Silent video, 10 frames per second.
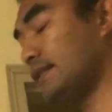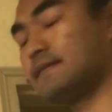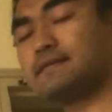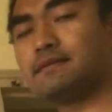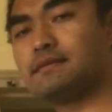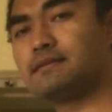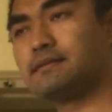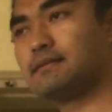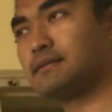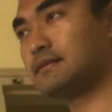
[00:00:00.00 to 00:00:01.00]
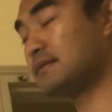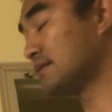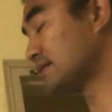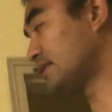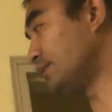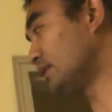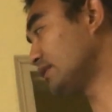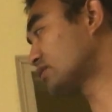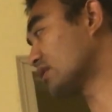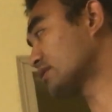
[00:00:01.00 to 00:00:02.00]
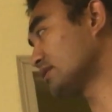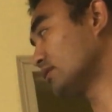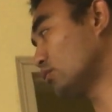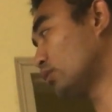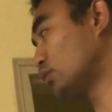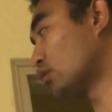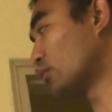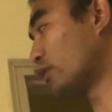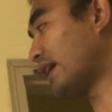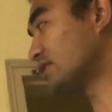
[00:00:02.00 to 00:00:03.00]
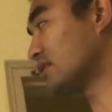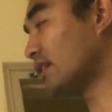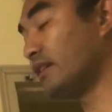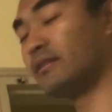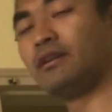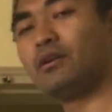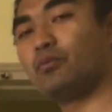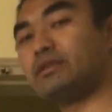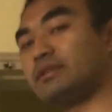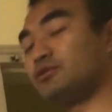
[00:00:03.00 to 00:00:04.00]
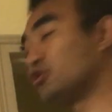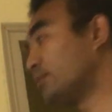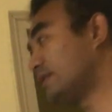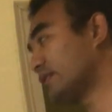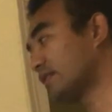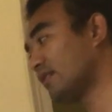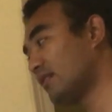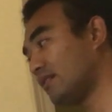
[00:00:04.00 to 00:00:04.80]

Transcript: ki. Similar in structure with one more additional line with some geometric